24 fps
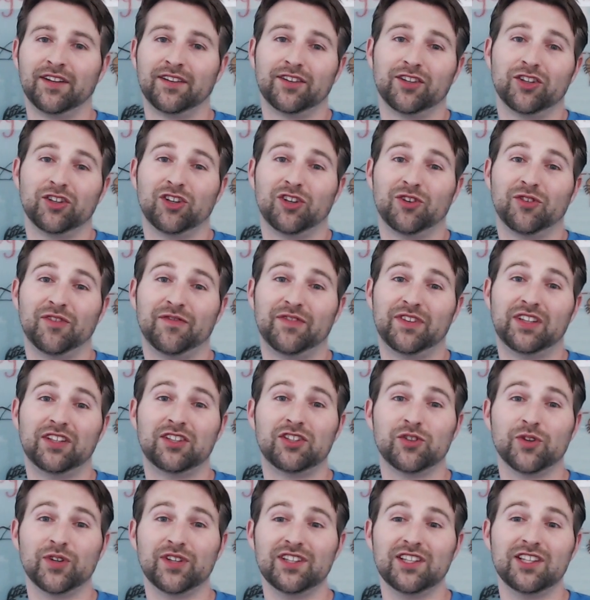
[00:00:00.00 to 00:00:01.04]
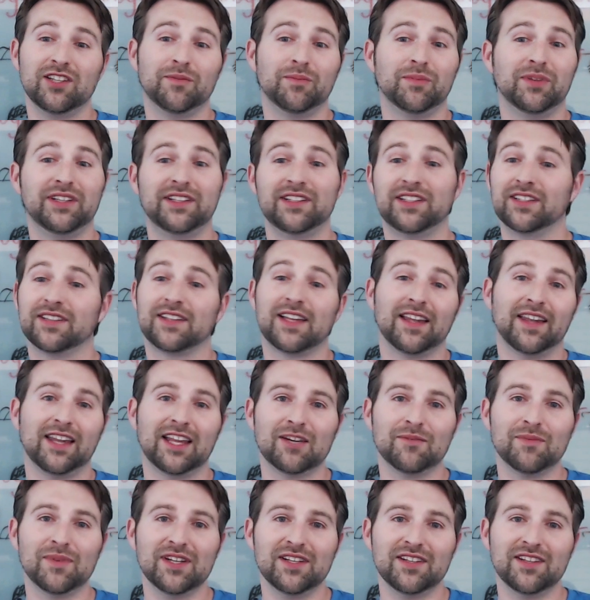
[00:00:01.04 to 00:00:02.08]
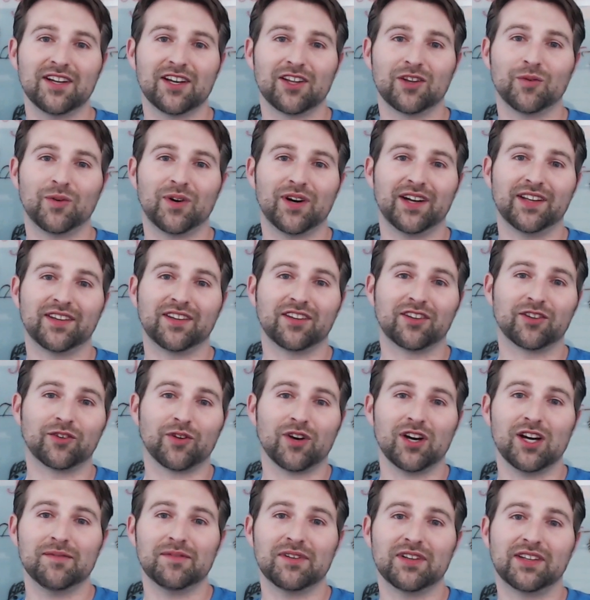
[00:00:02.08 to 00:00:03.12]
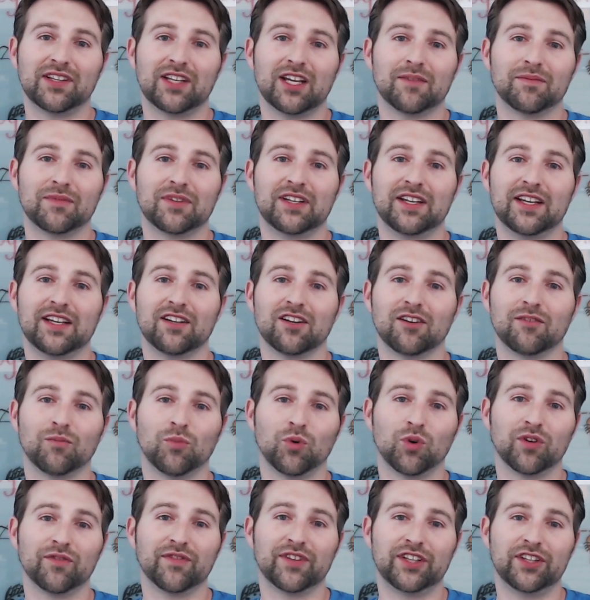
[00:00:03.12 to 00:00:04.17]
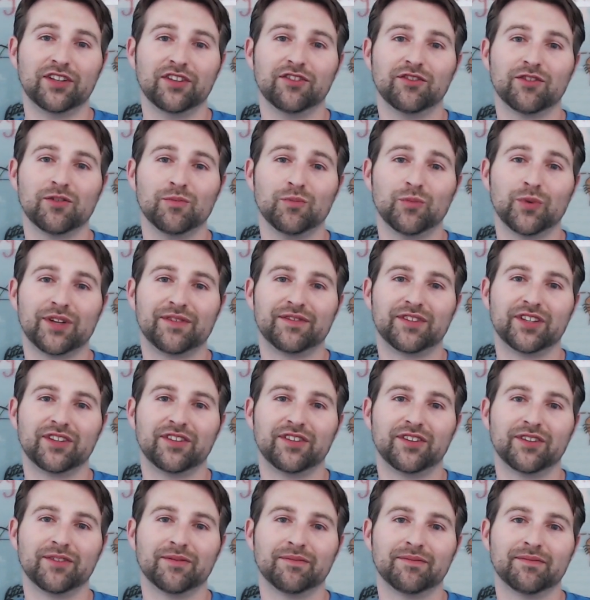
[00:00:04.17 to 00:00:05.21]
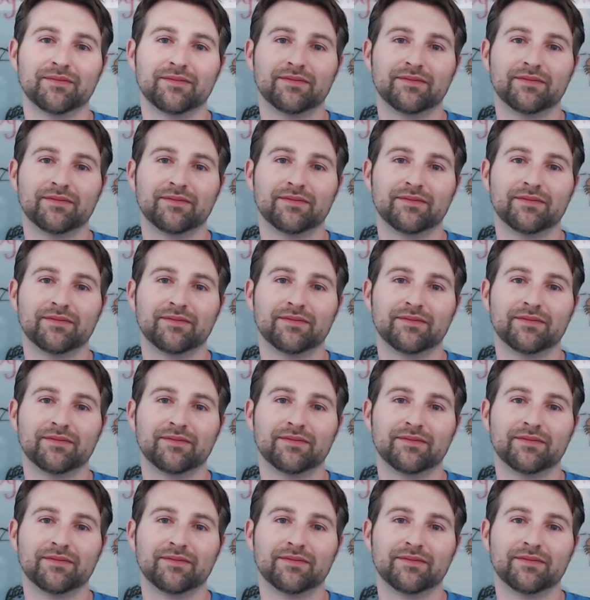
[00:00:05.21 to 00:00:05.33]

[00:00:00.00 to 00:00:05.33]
So if you enjoy this, please hit that like button, otherwise subscribe to stay up to date on more videos from Reef Dudes.